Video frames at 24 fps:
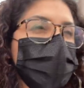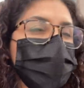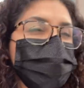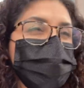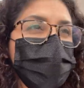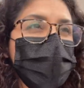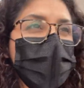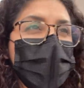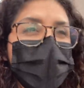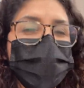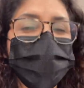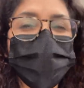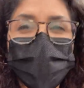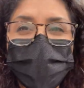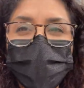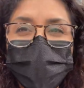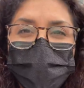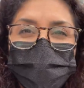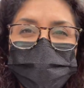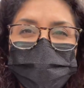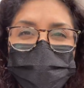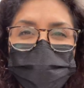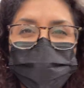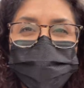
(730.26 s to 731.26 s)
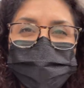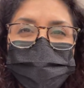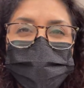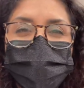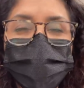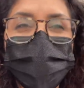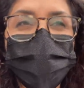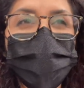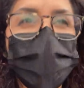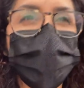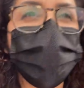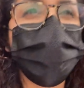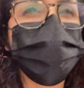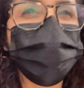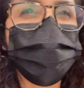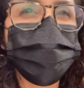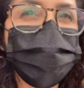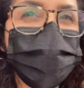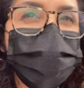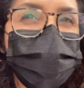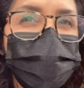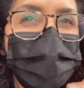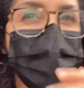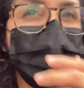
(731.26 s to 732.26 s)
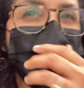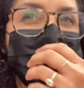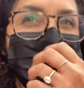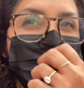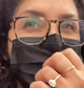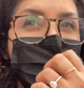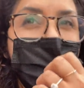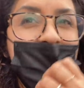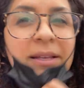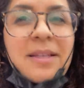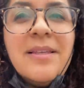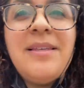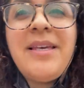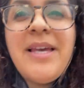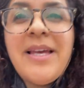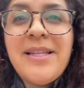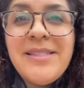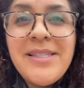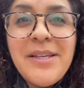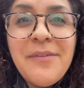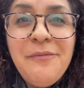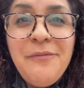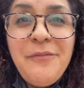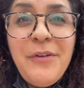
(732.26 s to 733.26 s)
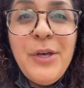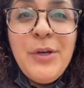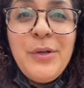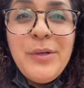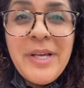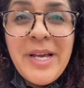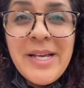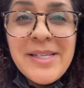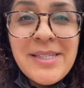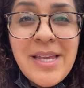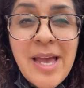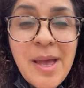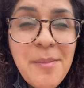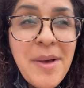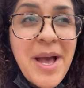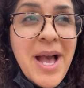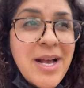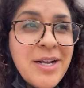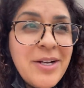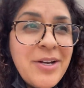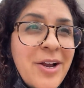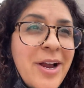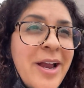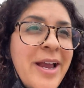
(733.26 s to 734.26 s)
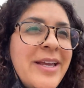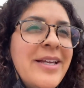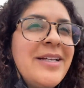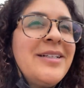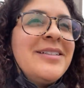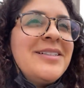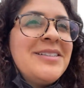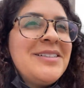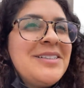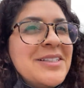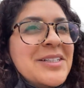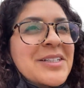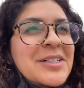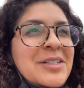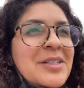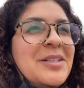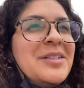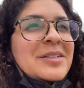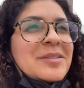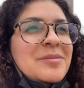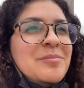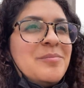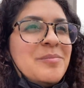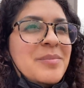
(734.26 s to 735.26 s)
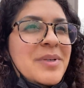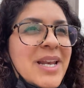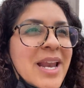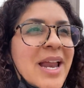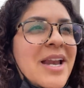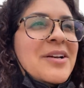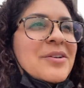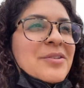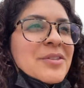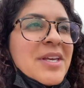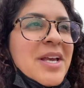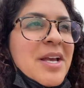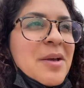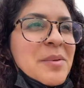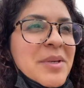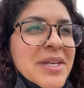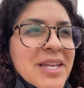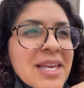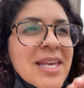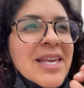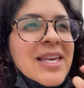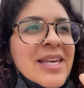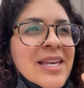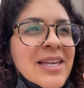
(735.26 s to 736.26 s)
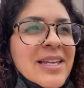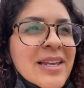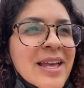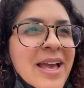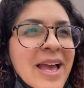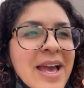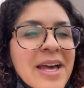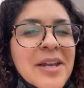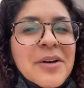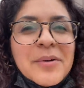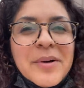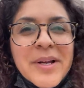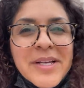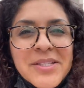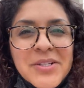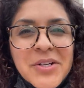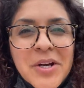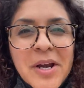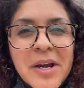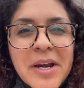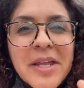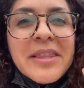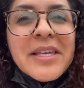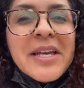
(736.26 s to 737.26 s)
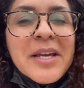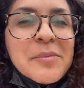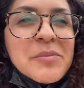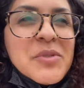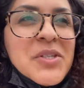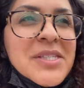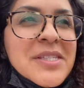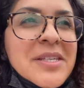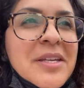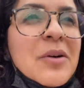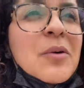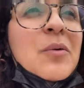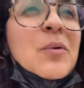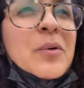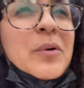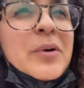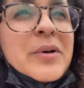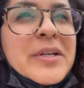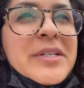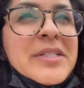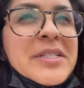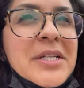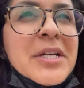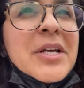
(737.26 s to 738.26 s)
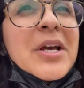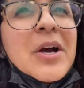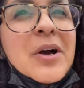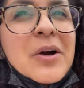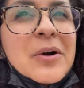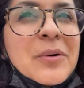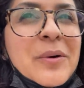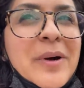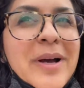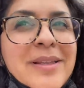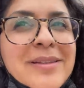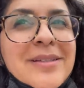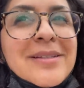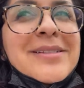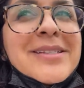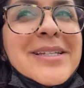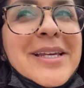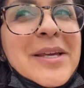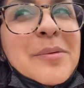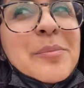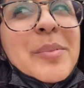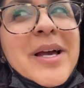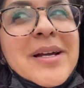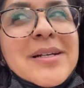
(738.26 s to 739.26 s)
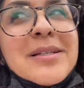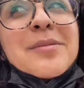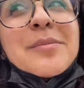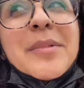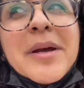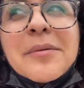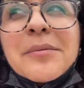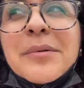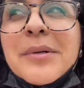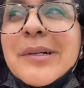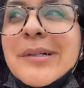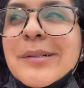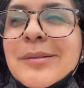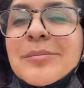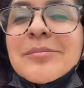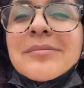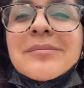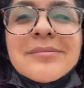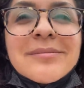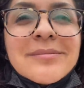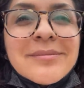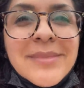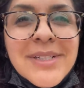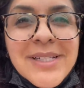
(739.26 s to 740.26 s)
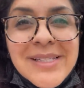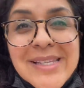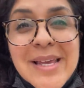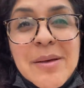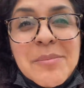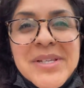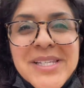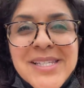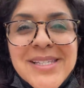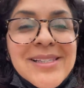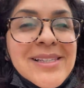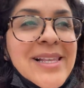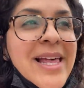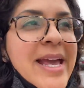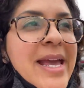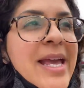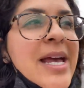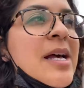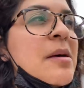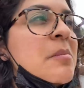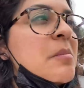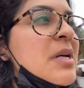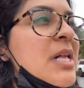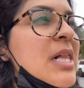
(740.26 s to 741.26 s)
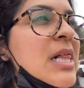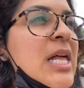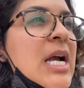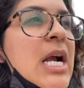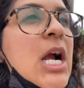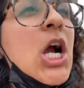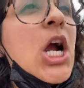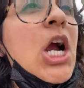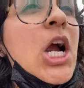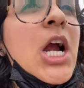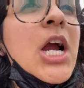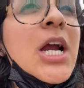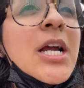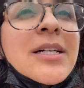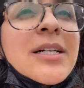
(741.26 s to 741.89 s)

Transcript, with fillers: I'm walking to go get some food because I'm hungry. But I don't think I'm gonna eat at a restaurant. I think I'm just gonna order it to go and then take it back to my room because I'm a slam clicker.